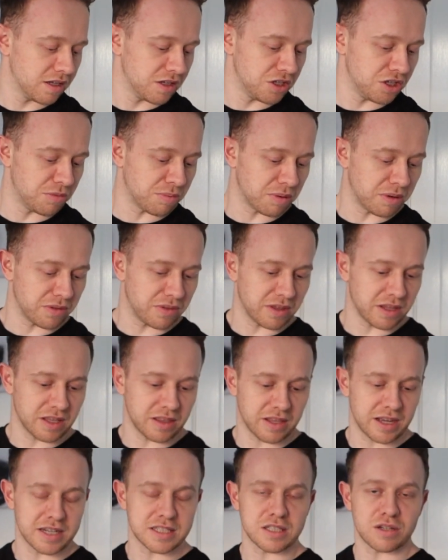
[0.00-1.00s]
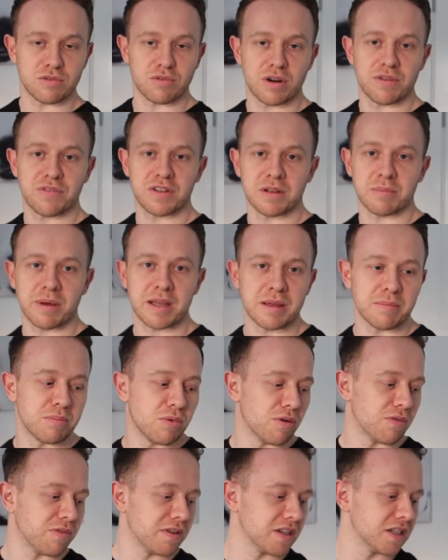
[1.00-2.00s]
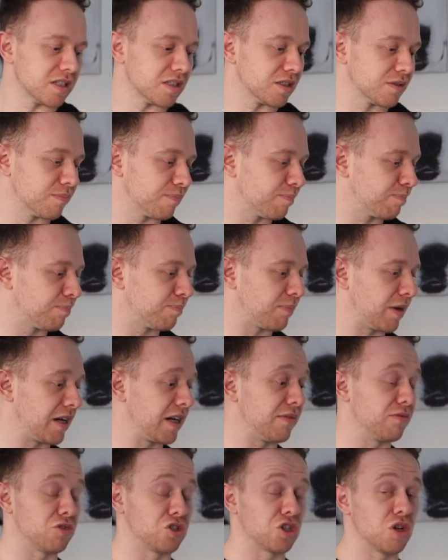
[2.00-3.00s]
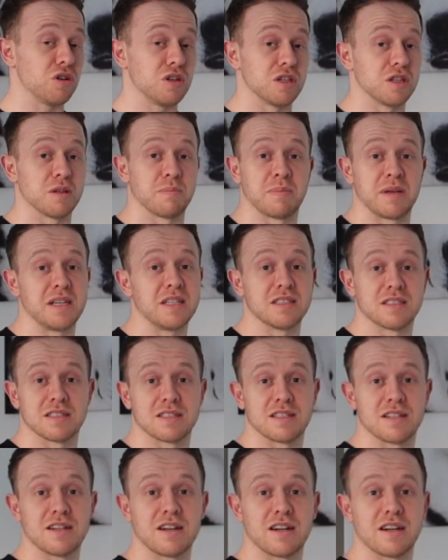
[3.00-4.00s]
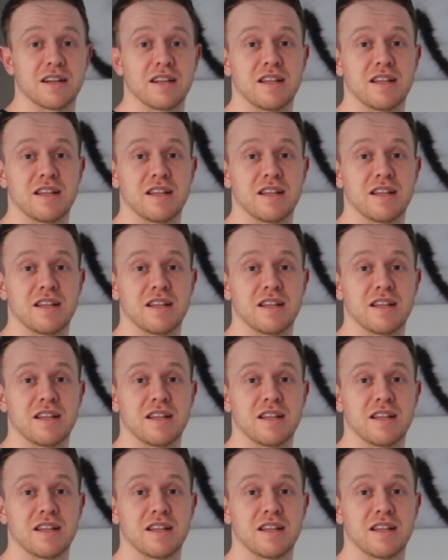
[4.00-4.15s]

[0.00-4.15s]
You're probably thinking that is horrific, mate. Muffins. I didn't even show you the pizzas, did I?